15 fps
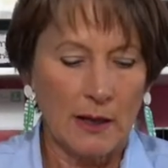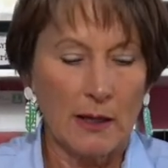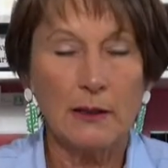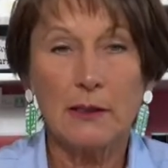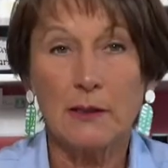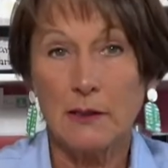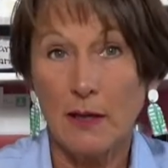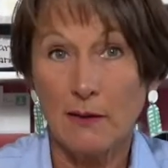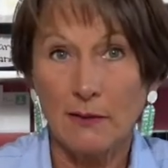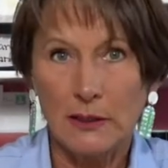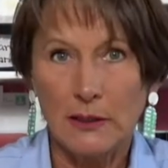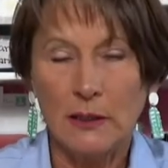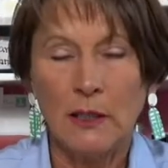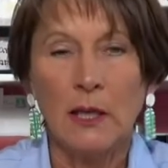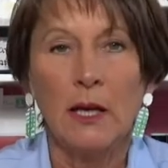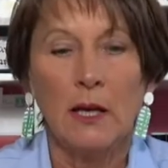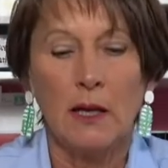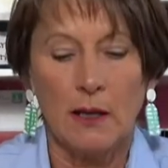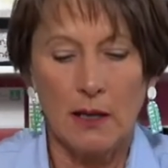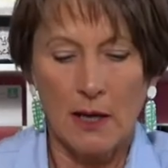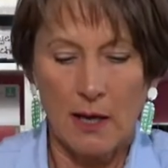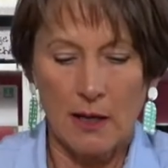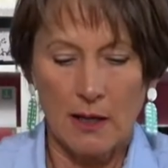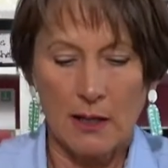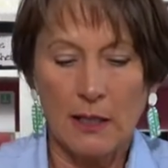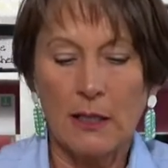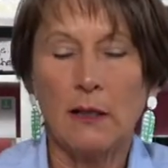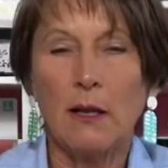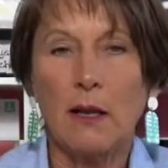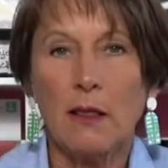at least 70 uh,
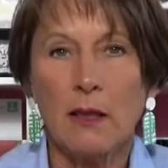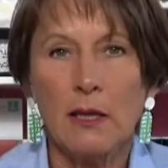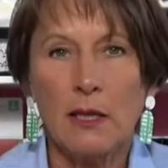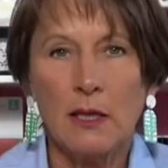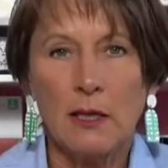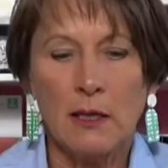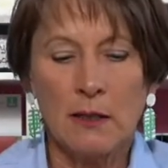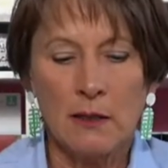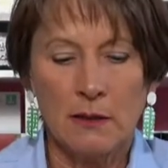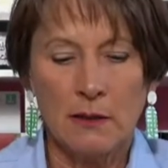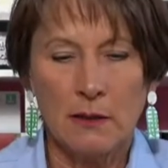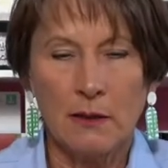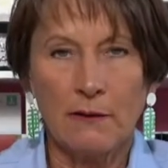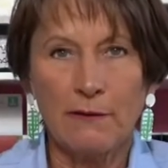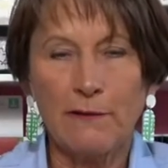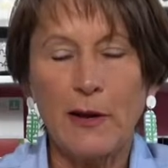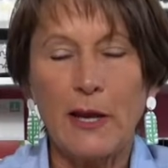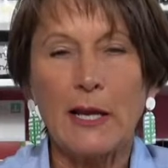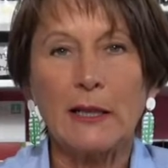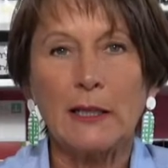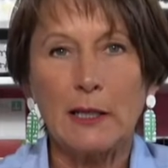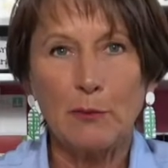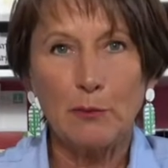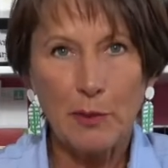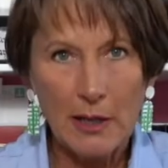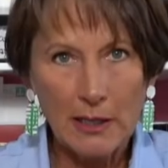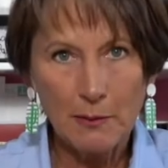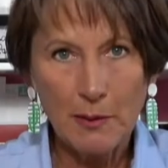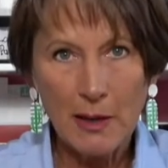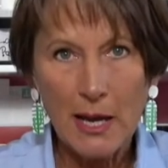in the Faline
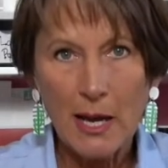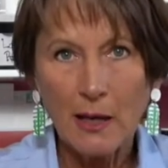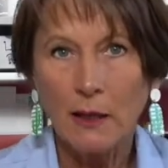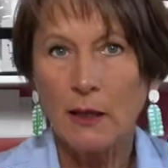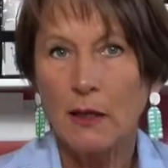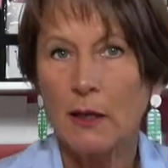Buddy bag.